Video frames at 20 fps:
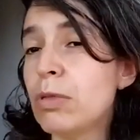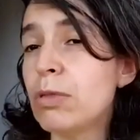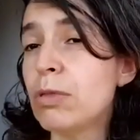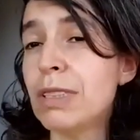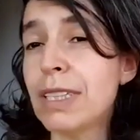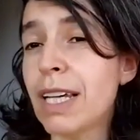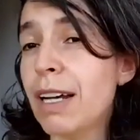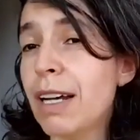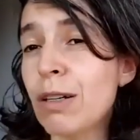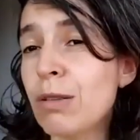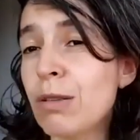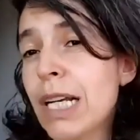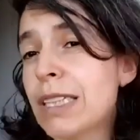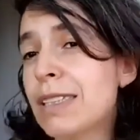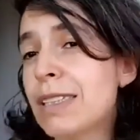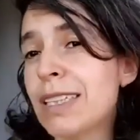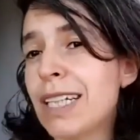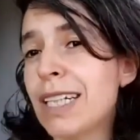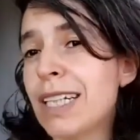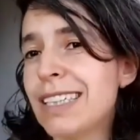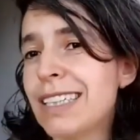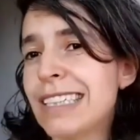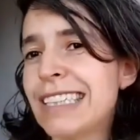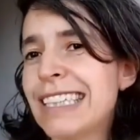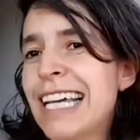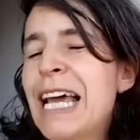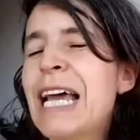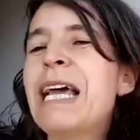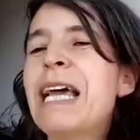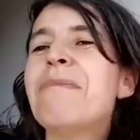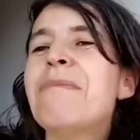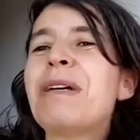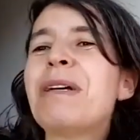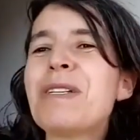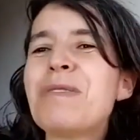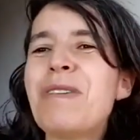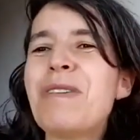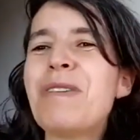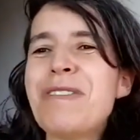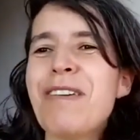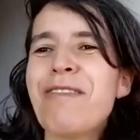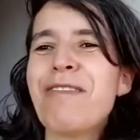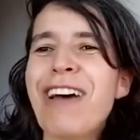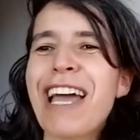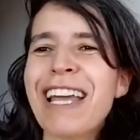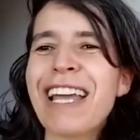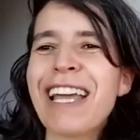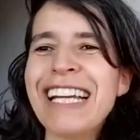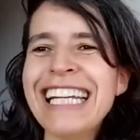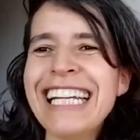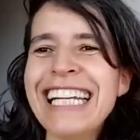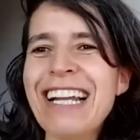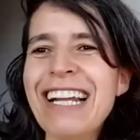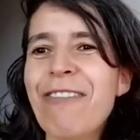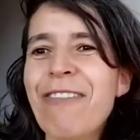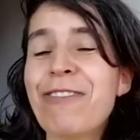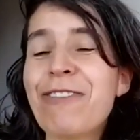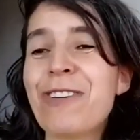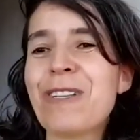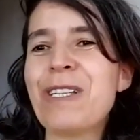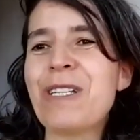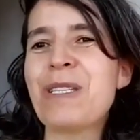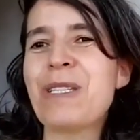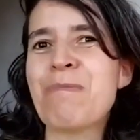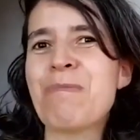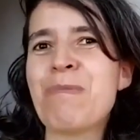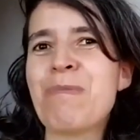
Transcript: say great things. Because with the violin, of course, it's